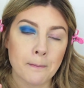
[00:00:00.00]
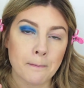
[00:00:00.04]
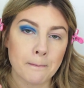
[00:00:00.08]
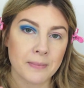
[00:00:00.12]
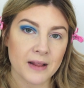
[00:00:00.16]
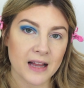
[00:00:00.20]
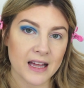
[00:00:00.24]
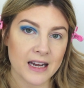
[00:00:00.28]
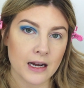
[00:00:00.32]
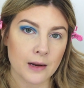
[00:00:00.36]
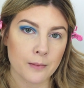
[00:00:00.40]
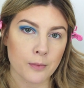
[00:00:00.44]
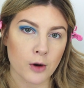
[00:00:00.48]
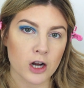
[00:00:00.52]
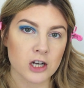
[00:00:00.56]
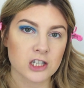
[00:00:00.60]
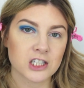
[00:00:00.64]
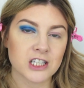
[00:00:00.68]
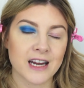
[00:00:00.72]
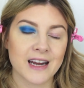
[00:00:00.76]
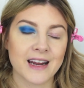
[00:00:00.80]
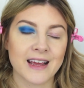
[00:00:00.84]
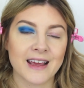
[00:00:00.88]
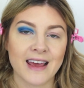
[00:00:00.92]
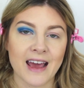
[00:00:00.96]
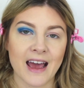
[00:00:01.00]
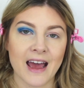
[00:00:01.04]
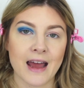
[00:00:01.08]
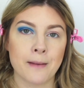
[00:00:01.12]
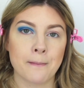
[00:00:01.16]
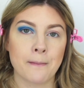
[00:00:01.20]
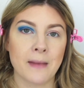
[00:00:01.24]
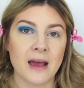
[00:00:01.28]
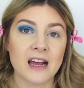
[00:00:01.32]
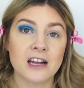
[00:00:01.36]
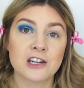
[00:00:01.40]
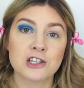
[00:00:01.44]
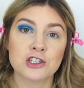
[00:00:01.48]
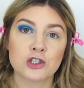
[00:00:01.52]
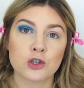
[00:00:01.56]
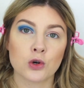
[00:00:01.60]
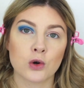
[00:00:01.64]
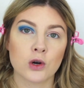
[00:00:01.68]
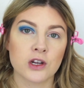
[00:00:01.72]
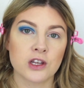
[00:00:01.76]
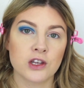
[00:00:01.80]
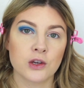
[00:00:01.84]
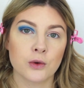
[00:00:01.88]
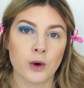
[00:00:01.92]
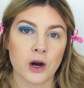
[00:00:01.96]
blending brush, and again, make
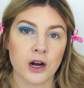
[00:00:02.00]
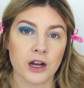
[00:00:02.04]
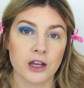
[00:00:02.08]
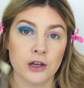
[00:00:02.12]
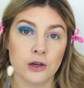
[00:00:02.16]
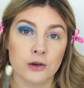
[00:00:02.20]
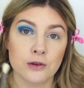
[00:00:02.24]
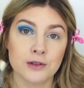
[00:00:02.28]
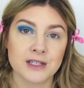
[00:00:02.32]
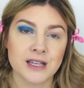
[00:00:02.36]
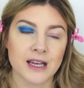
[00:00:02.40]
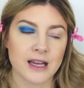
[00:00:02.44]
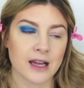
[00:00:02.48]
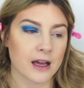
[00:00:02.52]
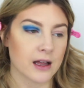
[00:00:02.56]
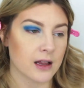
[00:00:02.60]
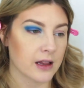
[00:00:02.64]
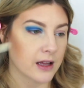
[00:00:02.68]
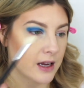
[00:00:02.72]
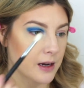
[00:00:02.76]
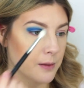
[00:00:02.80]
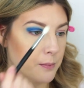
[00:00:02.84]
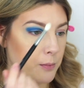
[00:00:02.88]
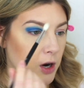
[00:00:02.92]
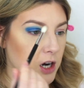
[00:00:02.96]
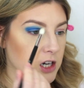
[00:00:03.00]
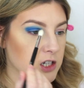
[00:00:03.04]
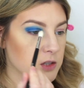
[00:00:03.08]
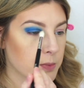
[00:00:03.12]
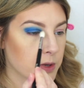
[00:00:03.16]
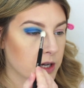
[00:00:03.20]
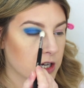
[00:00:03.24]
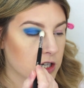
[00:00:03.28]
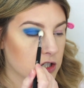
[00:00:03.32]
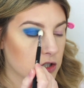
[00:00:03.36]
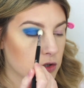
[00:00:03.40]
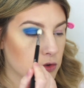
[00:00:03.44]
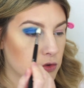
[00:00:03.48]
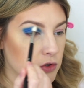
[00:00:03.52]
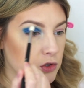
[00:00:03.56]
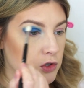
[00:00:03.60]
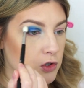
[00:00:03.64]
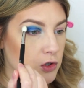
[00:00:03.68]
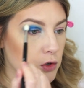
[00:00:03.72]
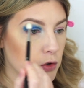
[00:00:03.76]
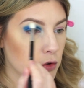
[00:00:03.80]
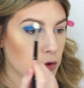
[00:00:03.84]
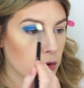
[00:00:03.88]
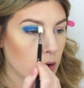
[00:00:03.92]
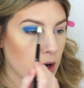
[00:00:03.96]
sure you are using a clean brush because you
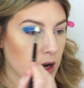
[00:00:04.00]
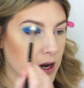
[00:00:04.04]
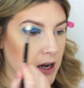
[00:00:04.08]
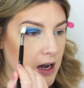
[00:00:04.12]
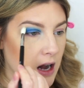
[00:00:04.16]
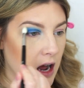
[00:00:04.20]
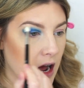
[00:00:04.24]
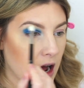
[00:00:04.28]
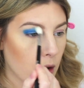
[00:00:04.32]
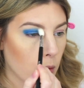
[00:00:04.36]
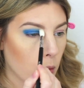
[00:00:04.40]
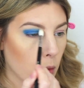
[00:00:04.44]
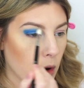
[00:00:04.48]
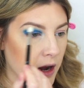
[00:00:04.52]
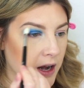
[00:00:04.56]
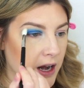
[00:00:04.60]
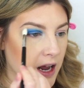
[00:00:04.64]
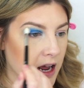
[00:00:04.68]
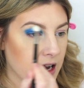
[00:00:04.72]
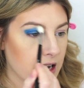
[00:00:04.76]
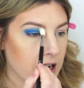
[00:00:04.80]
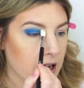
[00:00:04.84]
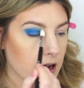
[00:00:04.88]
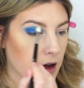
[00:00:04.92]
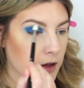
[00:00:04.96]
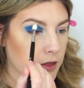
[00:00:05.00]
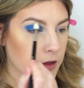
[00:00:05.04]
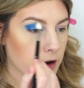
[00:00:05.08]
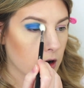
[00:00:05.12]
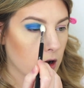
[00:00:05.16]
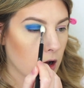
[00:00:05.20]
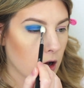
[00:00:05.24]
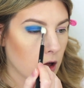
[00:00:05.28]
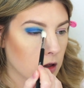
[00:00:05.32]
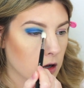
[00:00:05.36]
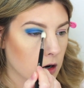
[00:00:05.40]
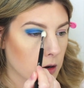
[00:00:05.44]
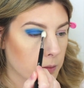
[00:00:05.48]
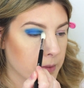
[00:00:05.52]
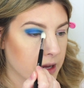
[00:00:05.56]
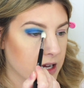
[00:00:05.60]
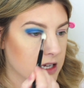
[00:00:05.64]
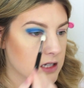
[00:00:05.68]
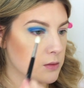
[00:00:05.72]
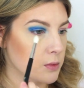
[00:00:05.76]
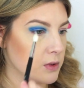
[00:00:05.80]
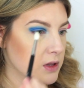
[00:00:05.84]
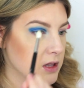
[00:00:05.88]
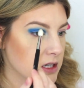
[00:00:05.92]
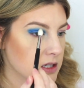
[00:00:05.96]
do not want any other color
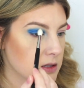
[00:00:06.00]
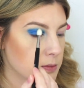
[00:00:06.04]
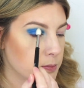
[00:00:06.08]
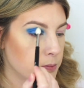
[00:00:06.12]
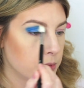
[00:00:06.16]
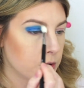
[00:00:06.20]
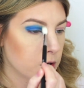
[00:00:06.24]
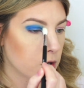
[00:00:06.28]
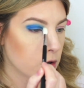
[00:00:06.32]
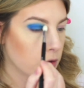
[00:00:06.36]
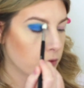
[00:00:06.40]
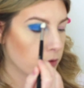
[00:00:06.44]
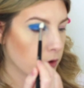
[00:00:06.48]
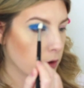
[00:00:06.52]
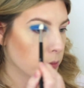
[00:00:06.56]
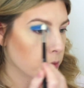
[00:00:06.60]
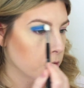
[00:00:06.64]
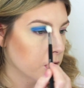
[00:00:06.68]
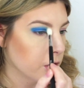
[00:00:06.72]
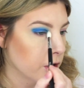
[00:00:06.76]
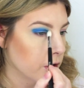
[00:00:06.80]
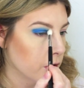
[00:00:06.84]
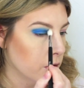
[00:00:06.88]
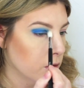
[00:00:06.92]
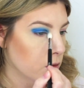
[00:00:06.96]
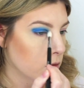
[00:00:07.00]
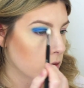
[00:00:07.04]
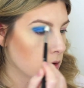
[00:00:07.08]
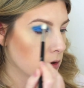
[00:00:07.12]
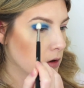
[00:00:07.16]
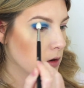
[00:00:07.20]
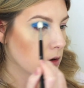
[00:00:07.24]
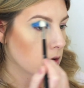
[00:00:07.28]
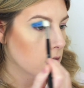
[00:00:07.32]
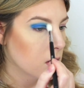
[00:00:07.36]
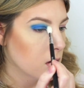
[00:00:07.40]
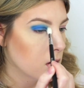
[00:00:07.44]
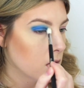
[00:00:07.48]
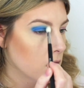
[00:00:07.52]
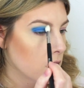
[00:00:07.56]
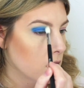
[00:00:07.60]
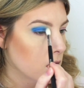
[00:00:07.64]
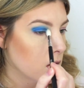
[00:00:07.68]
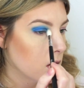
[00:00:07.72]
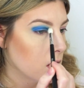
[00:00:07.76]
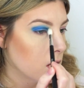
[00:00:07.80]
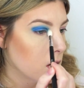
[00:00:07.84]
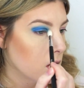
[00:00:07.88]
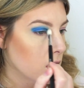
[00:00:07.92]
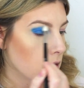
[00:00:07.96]
mixed with this beautiful blue.
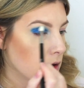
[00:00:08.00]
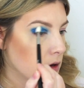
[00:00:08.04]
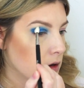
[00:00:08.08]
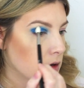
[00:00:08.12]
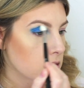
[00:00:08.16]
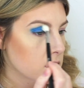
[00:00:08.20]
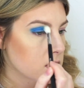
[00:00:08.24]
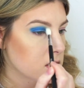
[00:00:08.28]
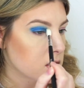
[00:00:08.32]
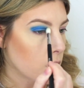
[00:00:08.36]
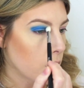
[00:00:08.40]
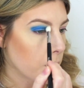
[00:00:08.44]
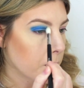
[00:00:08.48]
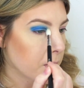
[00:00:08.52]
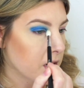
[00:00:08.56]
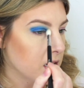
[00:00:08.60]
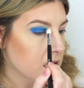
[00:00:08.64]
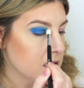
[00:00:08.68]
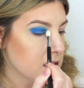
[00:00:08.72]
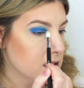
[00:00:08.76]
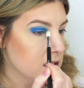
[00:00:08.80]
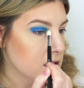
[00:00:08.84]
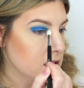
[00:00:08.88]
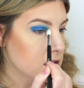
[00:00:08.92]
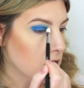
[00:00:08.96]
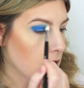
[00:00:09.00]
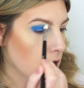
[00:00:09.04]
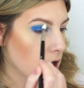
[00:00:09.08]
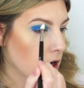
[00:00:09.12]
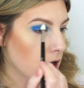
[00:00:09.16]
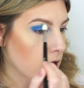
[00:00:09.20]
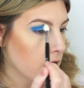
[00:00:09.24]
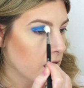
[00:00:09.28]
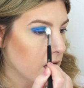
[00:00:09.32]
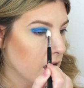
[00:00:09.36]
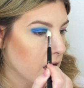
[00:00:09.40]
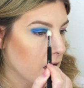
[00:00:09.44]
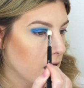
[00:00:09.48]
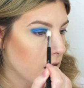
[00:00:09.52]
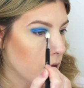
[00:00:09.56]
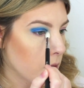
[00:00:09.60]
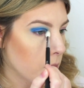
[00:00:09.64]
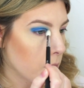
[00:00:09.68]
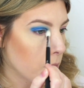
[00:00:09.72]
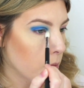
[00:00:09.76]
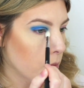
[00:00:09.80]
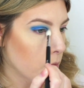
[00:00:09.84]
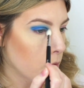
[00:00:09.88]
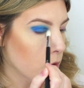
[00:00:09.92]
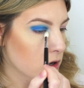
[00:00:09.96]
So I'm going to start
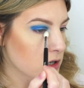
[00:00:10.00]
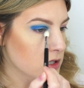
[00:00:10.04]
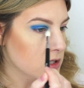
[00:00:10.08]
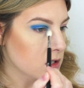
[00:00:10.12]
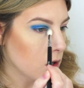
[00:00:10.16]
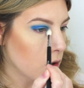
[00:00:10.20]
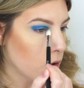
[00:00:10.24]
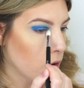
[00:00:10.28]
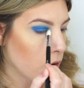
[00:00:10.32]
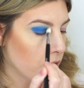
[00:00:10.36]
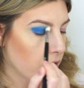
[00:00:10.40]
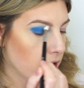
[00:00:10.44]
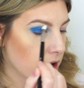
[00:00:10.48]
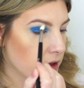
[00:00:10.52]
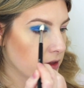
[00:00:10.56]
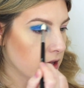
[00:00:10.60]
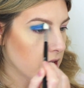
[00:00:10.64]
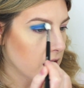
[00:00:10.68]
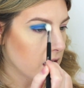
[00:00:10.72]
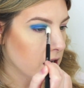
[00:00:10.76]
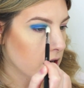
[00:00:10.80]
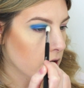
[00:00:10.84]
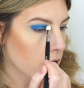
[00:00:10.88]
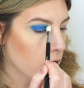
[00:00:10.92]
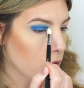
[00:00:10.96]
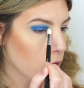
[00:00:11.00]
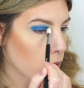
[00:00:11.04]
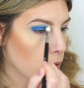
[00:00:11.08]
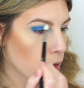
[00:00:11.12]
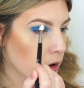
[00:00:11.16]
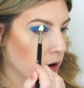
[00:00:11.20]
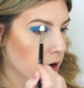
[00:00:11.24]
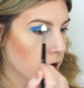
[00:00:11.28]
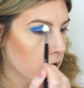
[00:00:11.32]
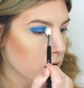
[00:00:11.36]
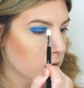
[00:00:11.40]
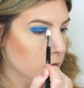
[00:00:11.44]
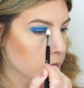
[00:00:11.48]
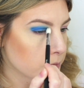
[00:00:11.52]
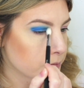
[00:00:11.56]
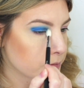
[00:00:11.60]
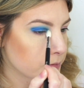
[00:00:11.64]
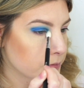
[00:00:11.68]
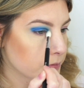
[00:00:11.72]
more so around the inner corner